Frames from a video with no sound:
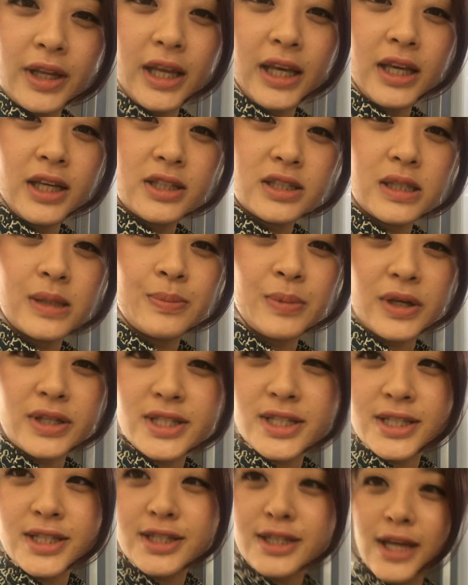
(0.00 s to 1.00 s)
eat. But
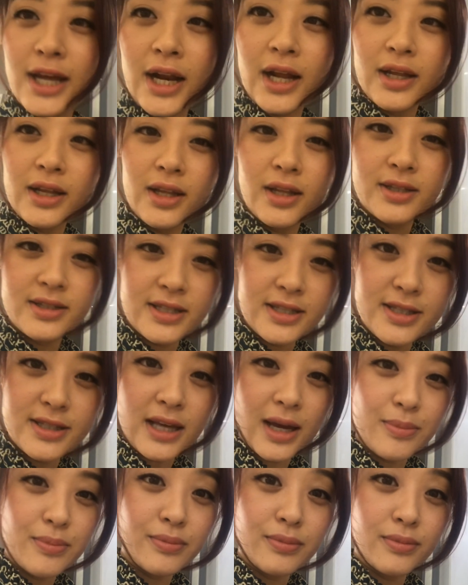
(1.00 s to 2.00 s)
since
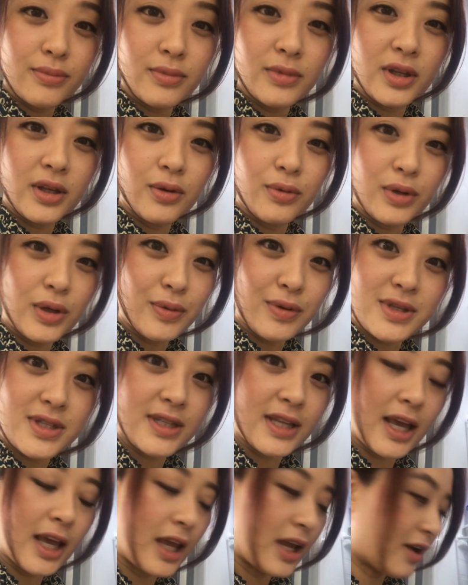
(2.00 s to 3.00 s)
I'm the only one
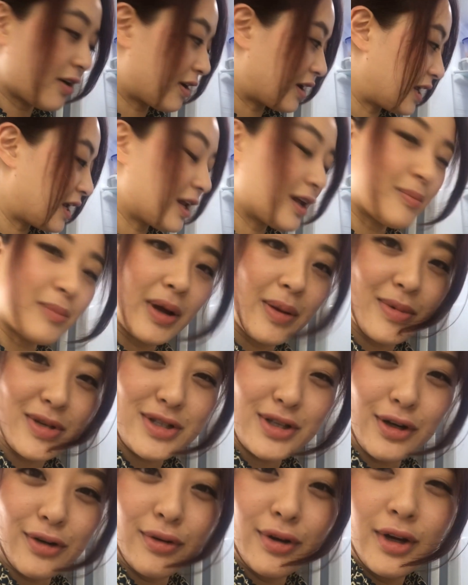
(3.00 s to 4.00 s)
staying here and eating by
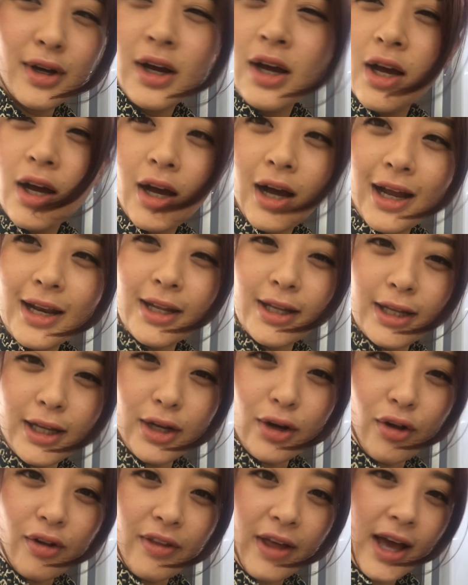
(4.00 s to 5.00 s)
myself, I didn't
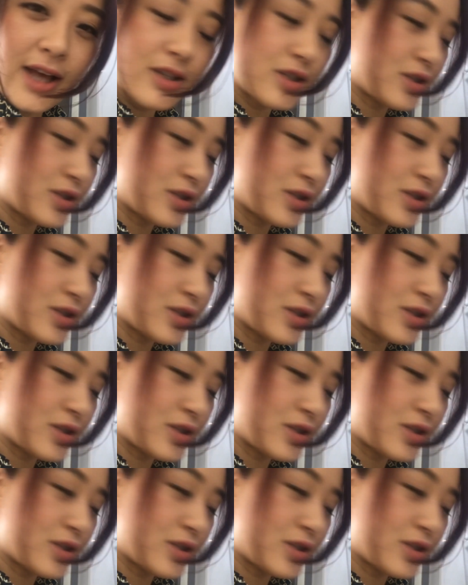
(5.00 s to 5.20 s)
eat all that.